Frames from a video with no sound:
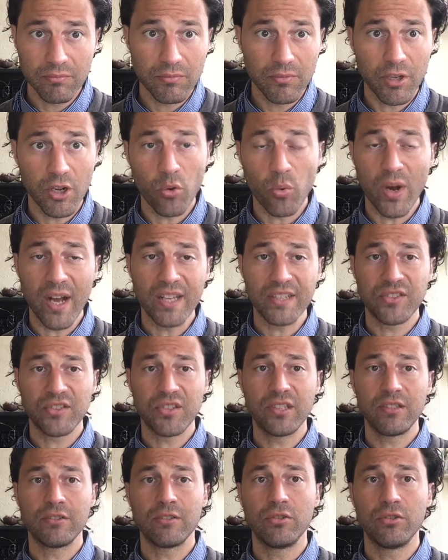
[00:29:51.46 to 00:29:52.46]
a wise
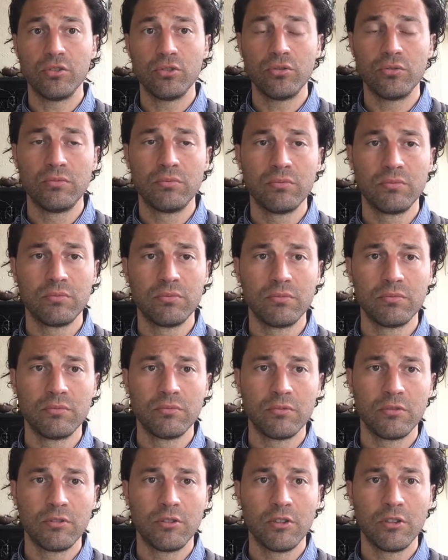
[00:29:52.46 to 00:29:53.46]
thing to do,
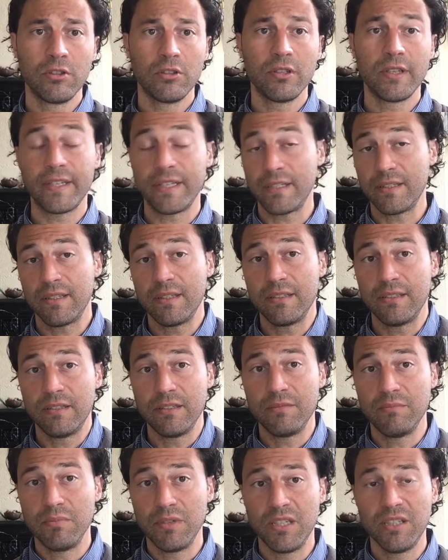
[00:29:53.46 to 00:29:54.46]
like it, it
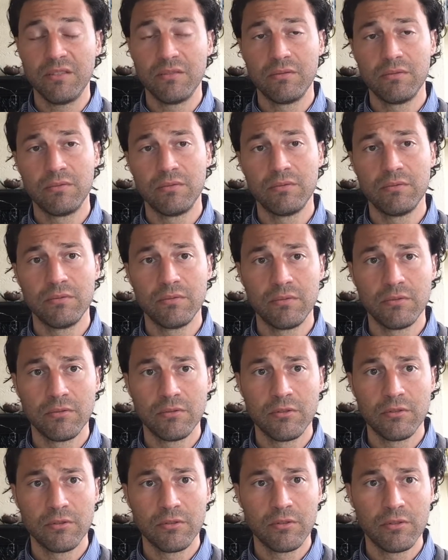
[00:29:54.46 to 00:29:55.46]
did me,
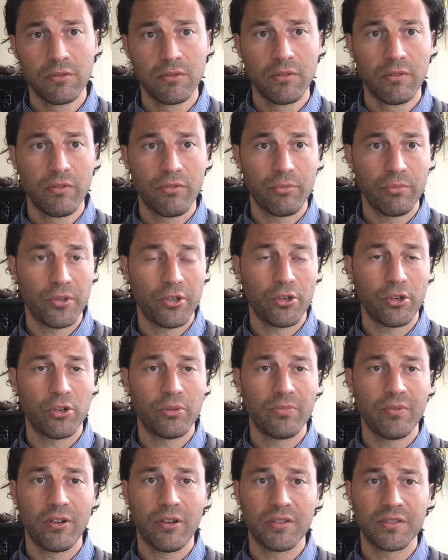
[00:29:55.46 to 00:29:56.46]
threw me
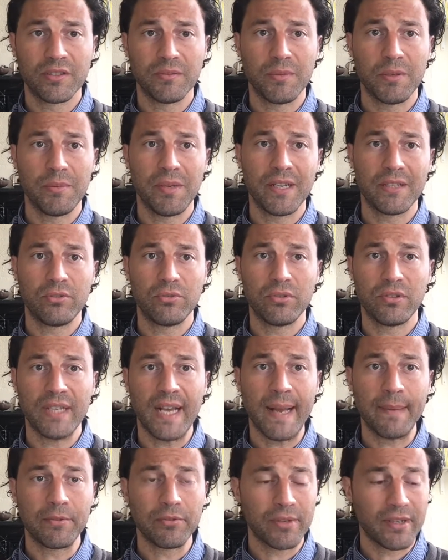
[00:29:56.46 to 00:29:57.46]
curveballs that made me have to
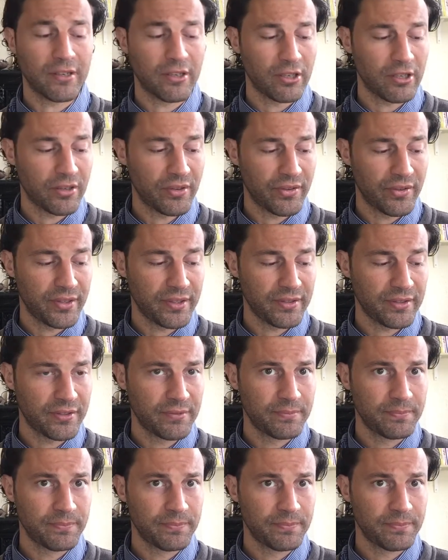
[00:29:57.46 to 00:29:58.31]
adapt around a lot of things.